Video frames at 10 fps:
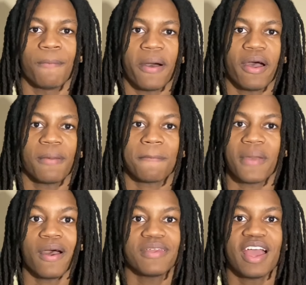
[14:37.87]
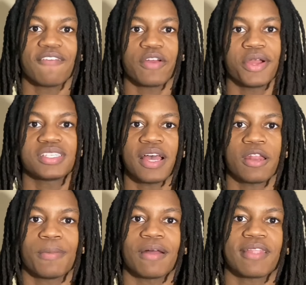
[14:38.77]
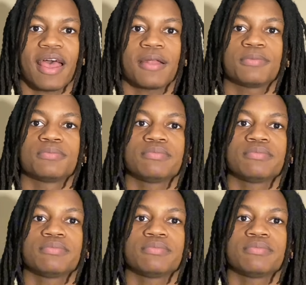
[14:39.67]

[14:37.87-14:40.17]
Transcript: But yeah, I'm very excited about that.